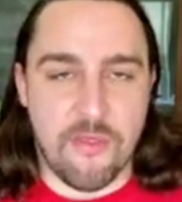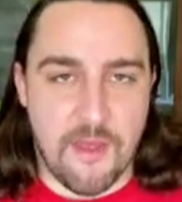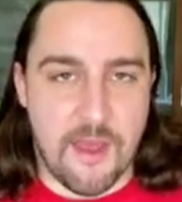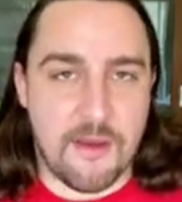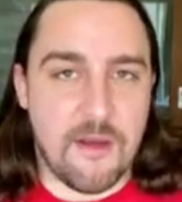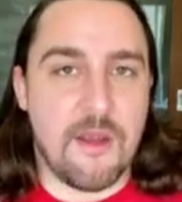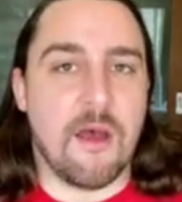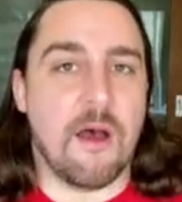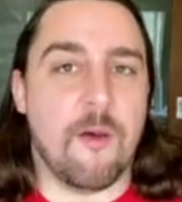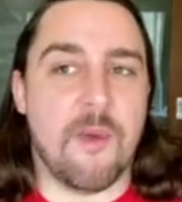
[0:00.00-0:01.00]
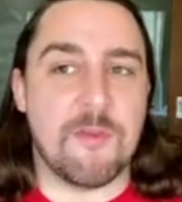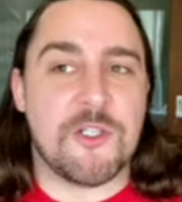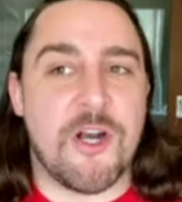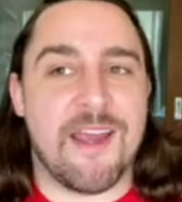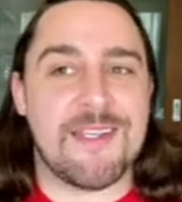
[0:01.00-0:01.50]
that, I'm
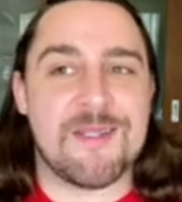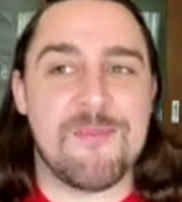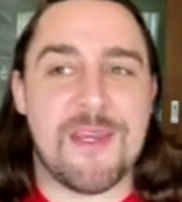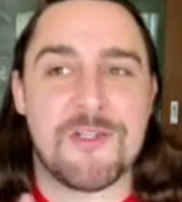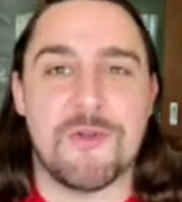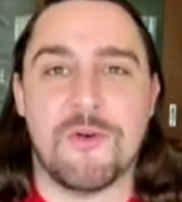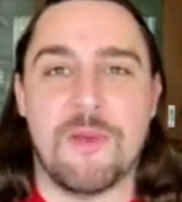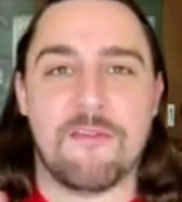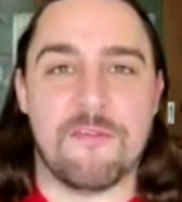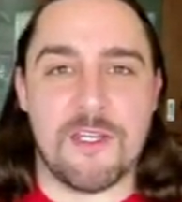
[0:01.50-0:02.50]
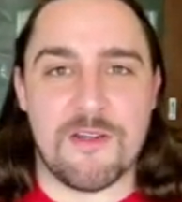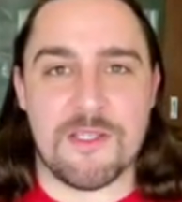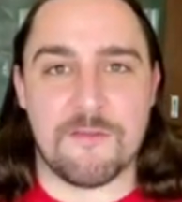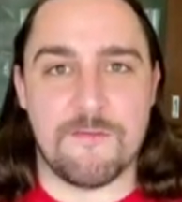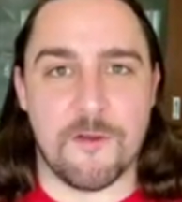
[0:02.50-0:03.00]
trying to make sure all my videos
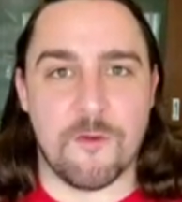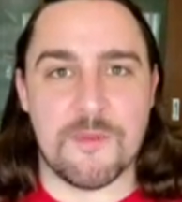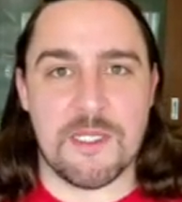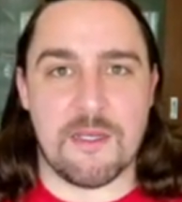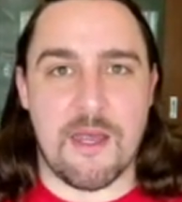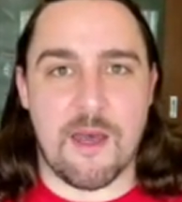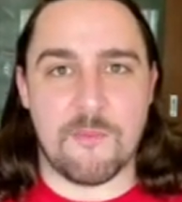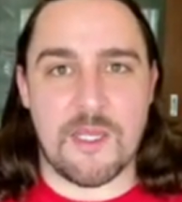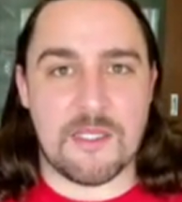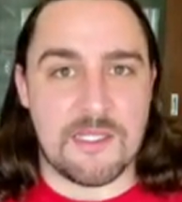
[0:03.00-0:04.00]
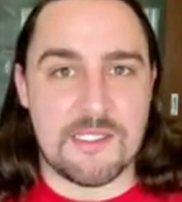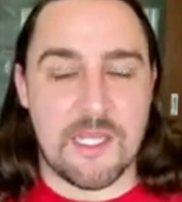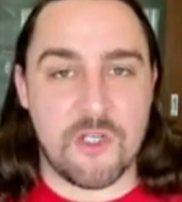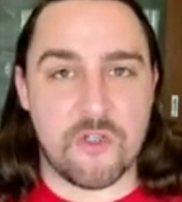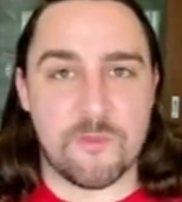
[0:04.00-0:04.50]
are filmed and
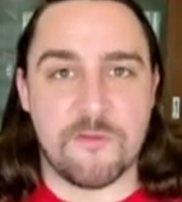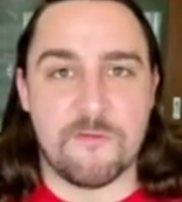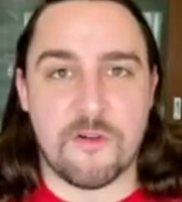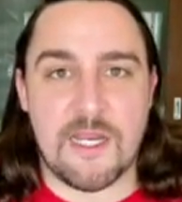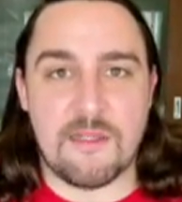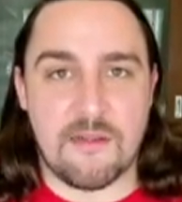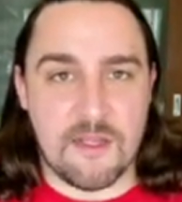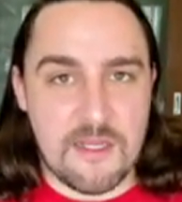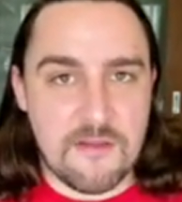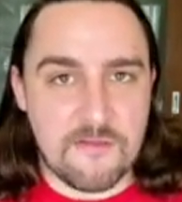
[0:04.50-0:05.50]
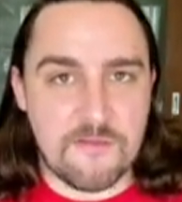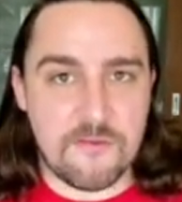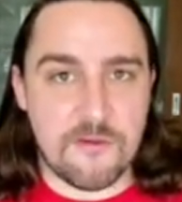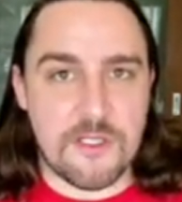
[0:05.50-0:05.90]
scheduled before I leave for